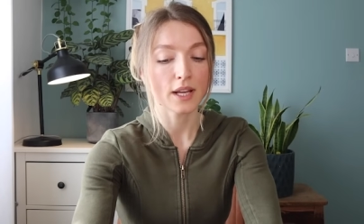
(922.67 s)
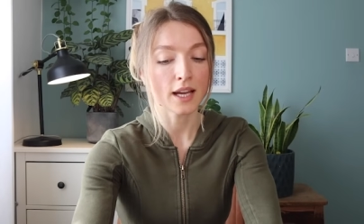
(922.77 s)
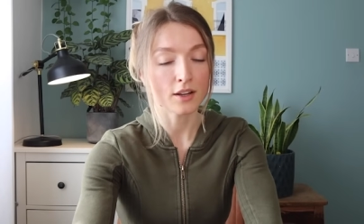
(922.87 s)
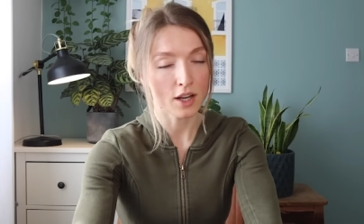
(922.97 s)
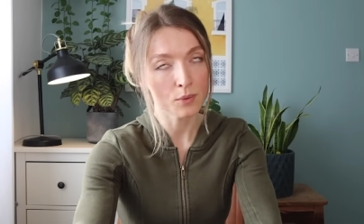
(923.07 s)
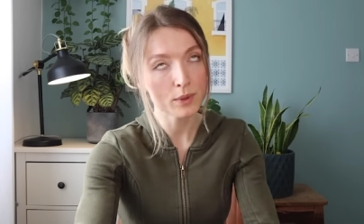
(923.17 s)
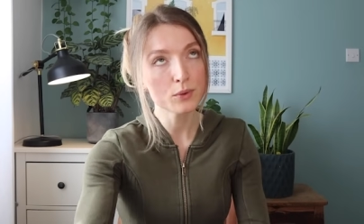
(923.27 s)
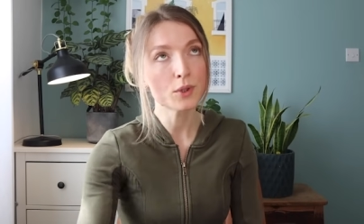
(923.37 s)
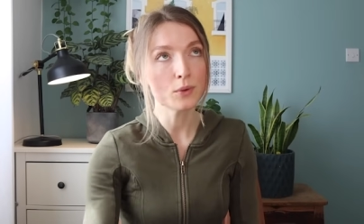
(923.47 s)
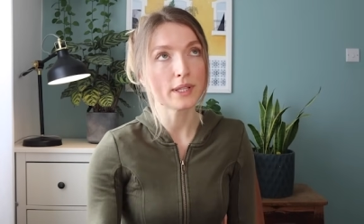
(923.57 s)
and I
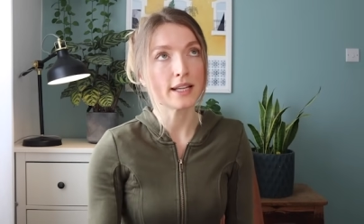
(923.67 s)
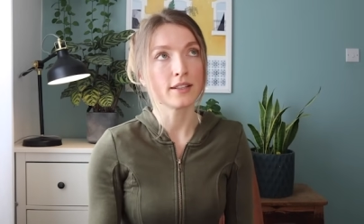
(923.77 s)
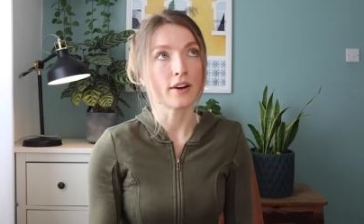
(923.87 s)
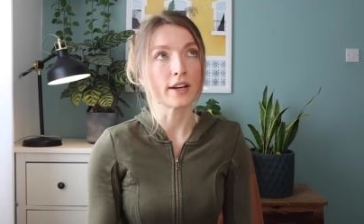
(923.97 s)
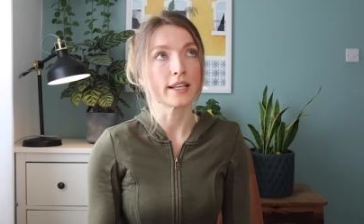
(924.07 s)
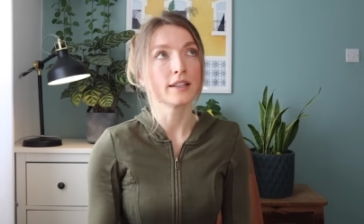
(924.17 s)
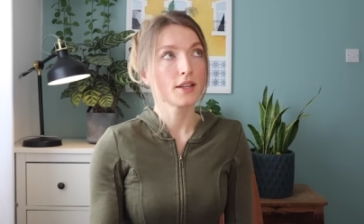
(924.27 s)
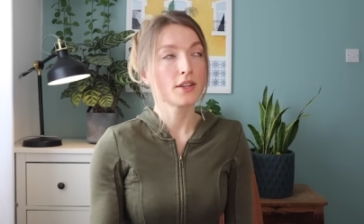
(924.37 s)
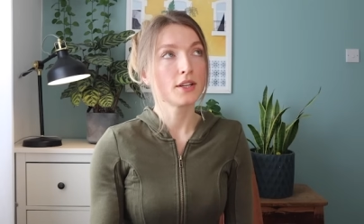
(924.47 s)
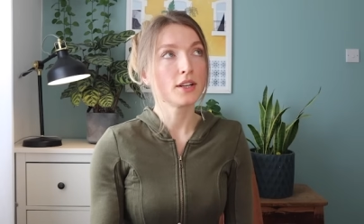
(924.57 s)
will call it a lie,
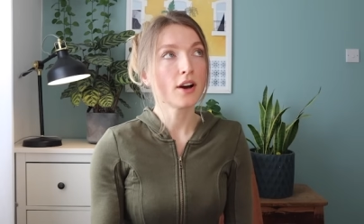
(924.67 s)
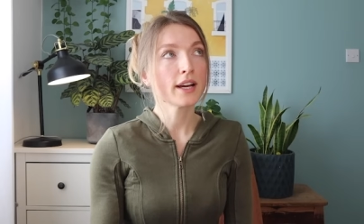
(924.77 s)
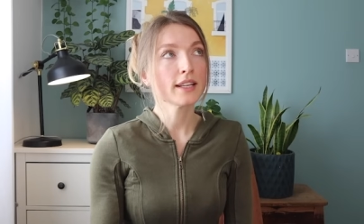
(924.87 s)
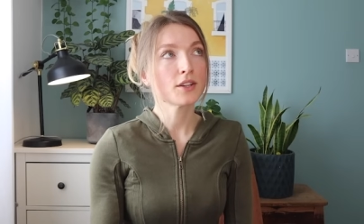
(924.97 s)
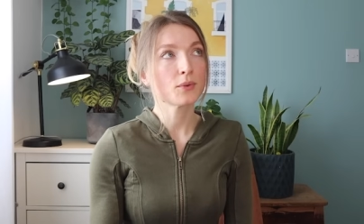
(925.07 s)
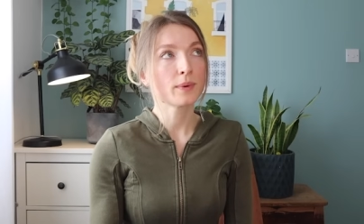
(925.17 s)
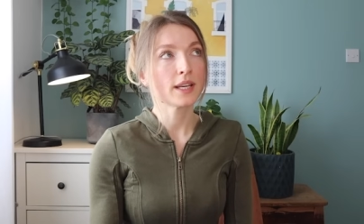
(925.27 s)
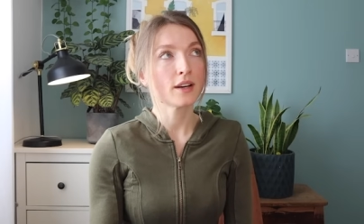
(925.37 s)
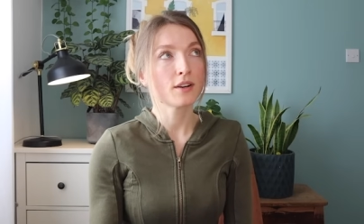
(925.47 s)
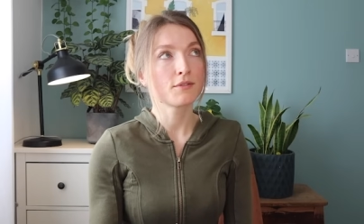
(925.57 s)
the lie that
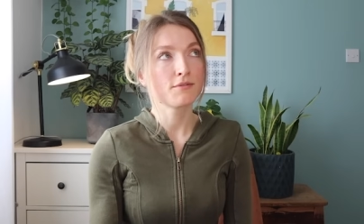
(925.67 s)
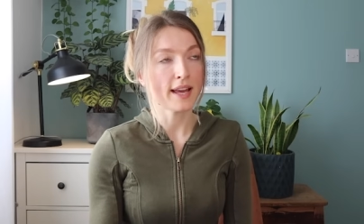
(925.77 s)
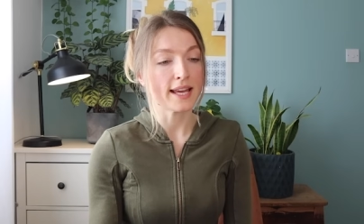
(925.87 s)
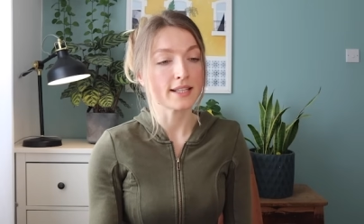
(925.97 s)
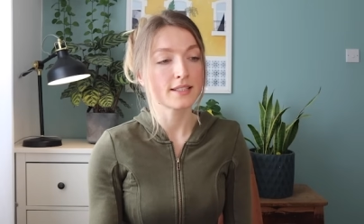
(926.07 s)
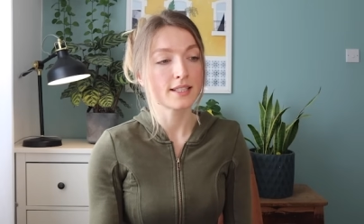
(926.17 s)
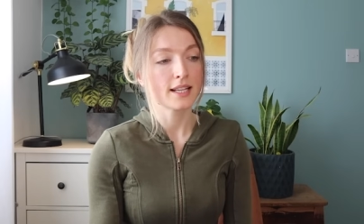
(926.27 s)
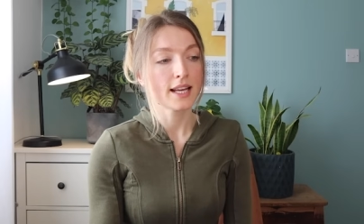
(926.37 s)
we are fed